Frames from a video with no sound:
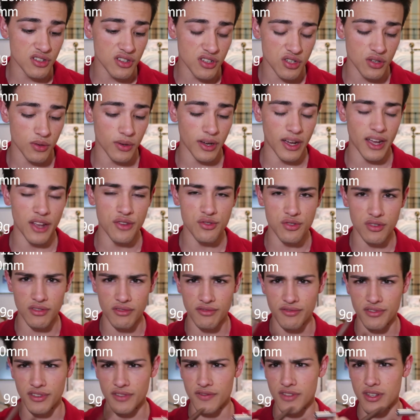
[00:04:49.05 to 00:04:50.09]
it to
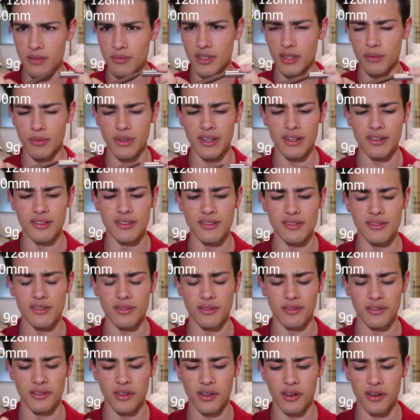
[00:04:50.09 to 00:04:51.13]
150 millimeters
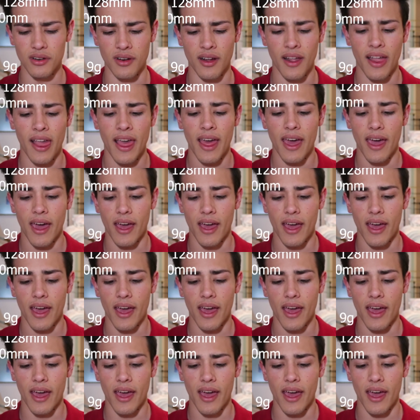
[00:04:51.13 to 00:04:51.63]
long.